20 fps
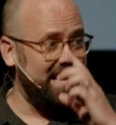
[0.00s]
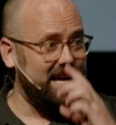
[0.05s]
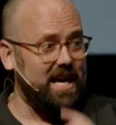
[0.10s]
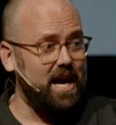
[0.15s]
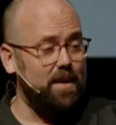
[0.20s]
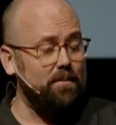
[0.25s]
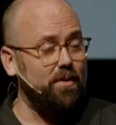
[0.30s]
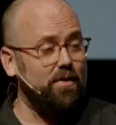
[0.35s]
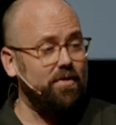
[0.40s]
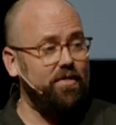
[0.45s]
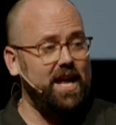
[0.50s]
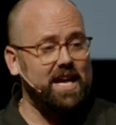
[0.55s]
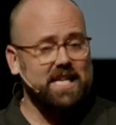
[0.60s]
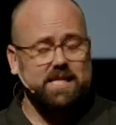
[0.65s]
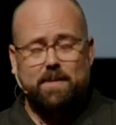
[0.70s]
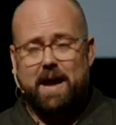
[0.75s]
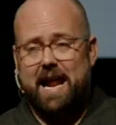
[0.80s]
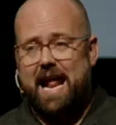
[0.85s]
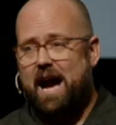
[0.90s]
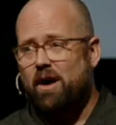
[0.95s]
a couple things
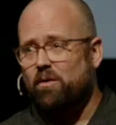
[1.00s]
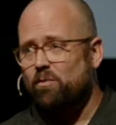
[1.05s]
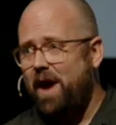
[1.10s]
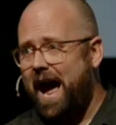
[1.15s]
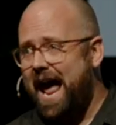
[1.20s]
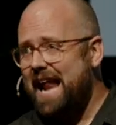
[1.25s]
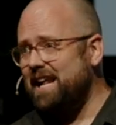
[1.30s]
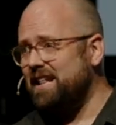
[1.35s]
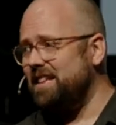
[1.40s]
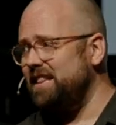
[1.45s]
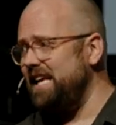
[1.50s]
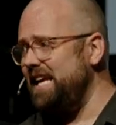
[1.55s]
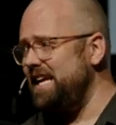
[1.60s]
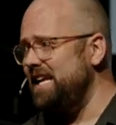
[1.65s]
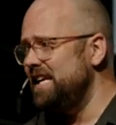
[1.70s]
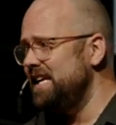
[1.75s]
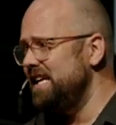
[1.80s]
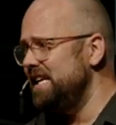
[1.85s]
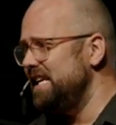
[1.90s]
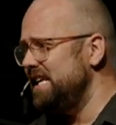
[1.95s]
about how radically
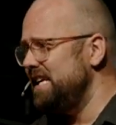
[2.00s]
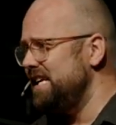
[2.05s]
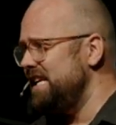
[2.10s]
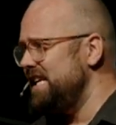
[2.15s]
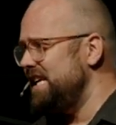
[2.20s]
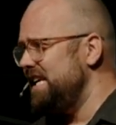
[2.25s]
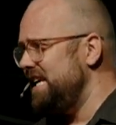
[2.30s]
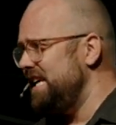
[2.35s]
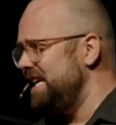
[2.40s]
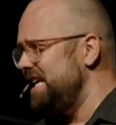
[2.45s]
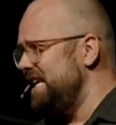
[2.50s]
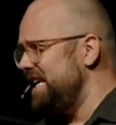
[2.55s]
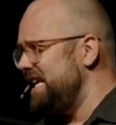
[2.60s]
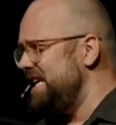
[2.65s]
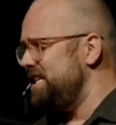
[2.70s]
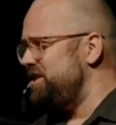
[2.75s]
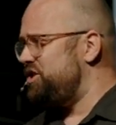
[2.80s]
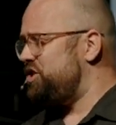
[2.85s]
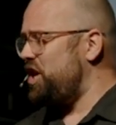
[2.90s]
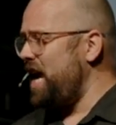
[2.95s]

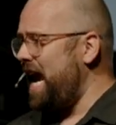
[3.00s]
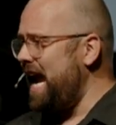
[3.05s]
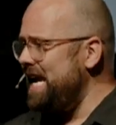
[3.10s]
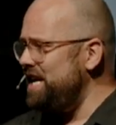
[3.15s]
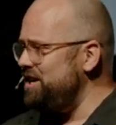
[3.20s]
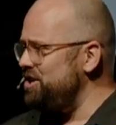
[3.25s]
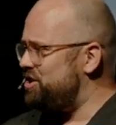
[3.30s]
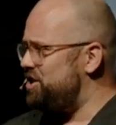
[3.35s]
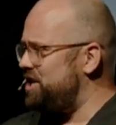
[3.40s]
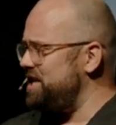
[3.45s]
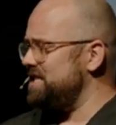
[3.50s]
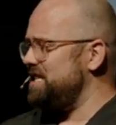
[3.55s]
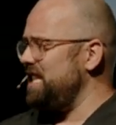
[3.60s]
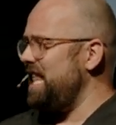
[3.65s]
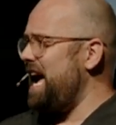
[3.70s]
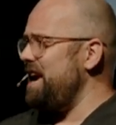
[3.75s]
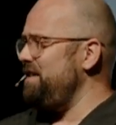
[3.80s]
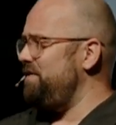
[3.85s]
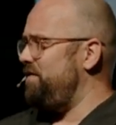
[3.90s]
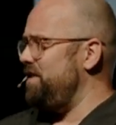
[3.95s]
changed his
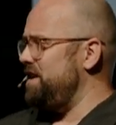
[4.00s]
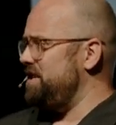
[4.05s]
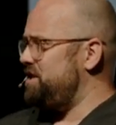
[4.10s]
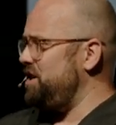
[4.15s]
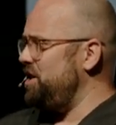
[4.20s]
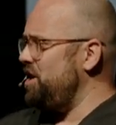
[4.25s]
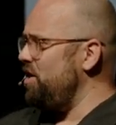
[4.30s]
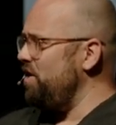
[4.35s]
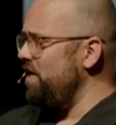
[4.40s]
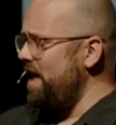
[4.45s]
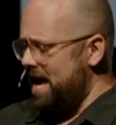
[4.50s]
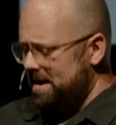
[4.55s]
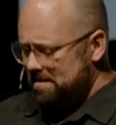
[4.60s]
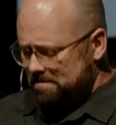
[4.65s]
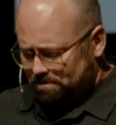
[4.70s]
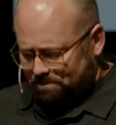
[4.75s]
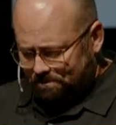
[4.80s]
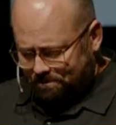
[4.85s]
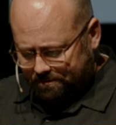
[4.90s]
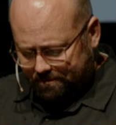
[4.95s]
life is. You know that
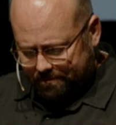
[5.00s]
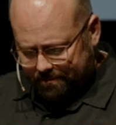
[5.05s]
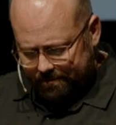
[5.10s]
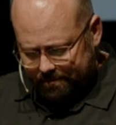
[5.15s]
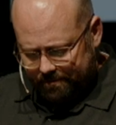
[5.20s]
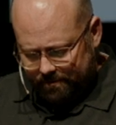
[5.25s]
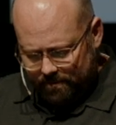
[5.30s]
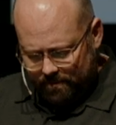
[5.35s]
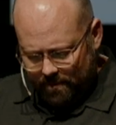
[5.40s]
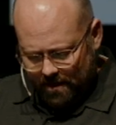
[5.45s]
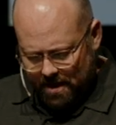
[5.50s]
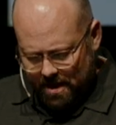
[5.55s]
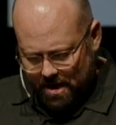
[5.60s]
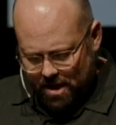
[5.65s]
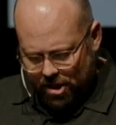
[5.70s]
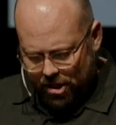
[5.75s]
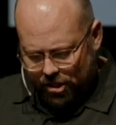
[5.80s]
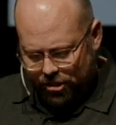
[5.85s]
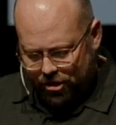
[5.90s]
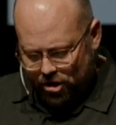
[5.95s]

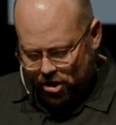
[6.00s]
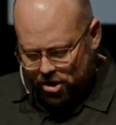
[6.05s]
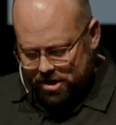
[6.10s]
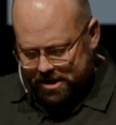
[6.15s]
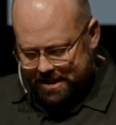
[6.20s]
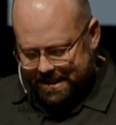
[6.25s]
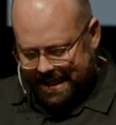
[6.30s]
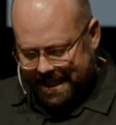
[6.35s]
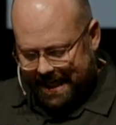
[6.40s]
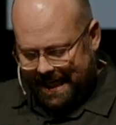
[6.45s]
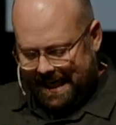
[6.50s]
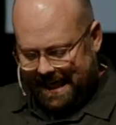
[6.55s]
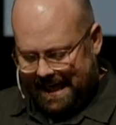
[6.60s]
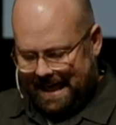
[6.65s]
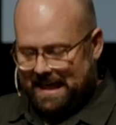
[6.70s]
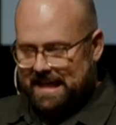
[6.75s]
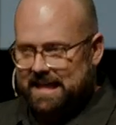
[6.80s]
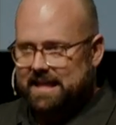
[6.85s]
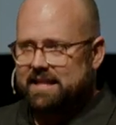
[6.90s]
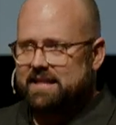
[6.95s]

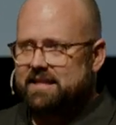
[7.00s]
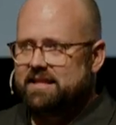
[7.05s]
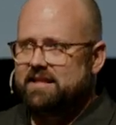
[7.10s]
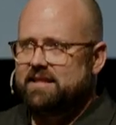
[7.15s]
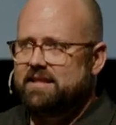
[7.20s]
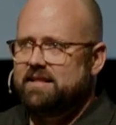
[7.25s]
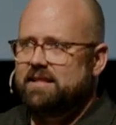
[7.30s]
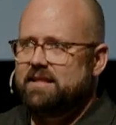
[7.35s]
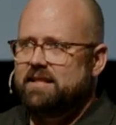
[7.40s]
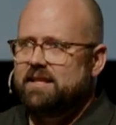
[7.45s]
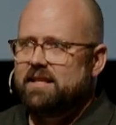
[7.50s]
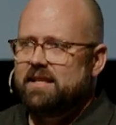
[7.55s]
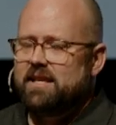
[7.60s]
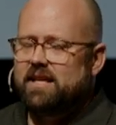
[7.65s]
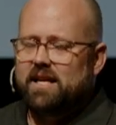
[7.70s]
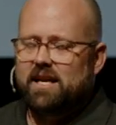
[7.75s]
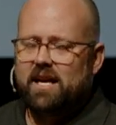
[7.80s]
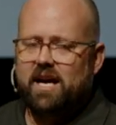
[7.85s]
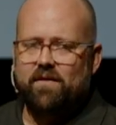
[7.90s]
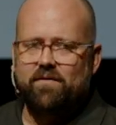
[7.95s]
13
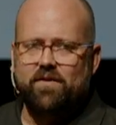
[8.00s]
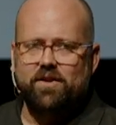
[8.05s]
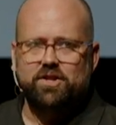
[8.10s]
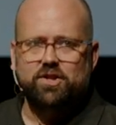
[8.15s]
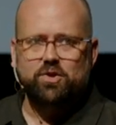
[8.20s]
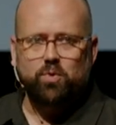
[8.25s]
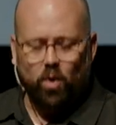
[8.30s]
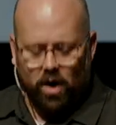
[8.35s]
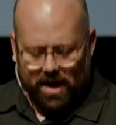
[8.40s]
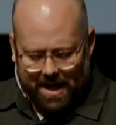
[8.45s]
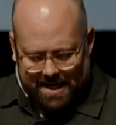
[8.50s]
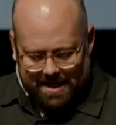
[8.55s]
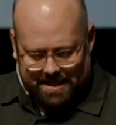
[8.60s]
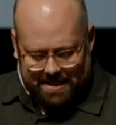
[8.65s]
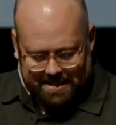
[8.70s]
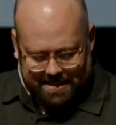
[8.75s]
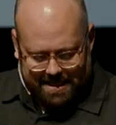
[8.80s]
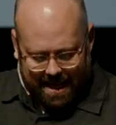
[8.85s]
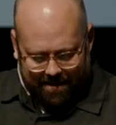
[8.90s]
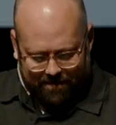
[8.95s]
of the
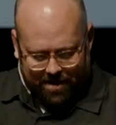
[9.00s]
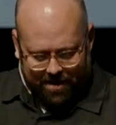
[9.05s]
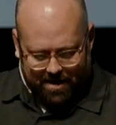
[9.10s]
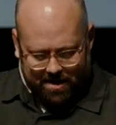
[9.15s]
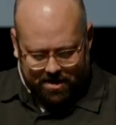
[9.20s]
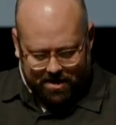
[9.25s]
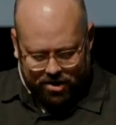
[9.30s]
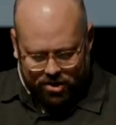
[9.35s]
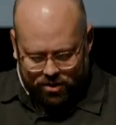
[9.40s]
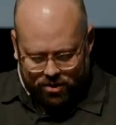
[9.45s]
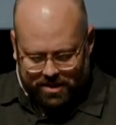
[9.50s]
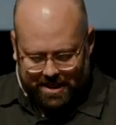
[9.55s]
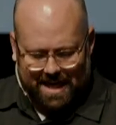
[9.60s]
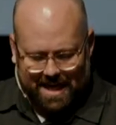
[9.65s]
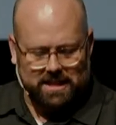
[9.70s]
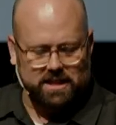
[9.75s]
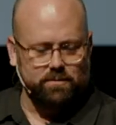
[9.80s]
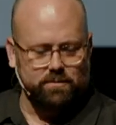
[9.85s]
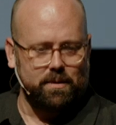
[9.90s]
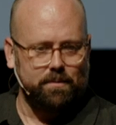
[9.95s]
27 New
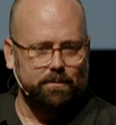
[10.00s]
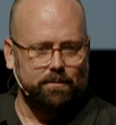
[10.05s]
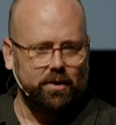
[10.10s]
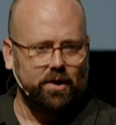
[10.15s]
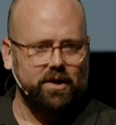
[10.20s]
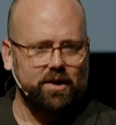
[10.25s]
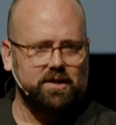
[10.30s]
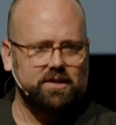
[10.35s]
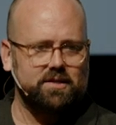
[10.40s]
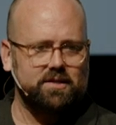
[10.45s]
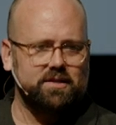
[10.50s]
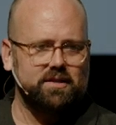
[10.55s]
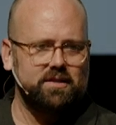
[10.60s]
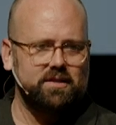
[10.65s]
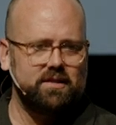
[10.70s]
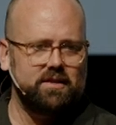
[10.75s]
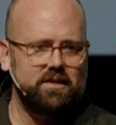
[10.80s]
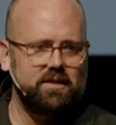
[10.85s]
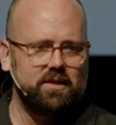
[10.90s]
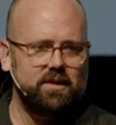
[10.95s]
Testament books
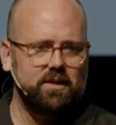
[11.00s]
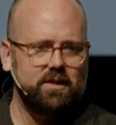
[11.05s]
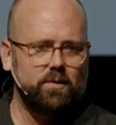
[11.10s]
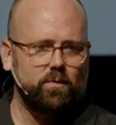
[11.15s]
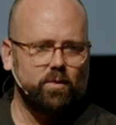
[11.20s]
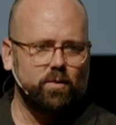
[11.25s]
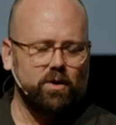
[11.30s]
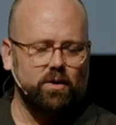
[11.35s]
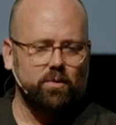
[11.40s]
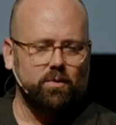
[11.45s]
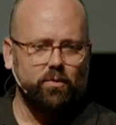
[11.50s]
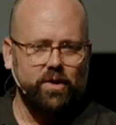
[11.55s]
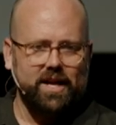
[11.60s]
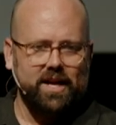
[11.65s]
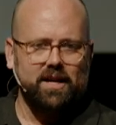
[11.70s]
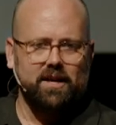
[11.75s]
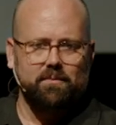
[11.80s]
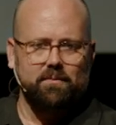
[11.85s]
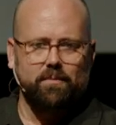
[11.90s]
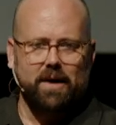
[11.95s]
were
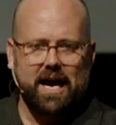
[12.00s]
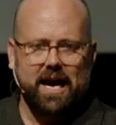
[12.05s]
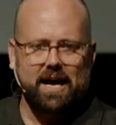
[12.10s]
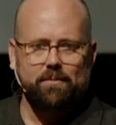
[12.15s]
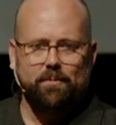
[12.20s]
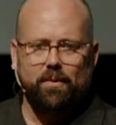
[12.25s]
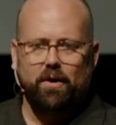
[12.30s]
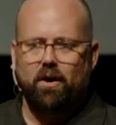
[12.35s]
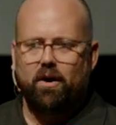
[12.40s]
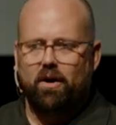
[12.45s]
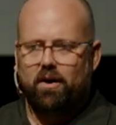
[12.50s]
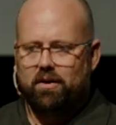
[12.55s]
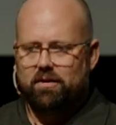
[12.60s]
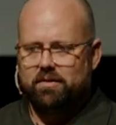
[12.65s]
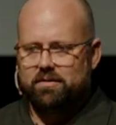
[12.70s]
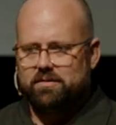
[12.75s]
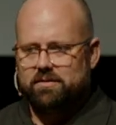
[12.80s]
written by Paul.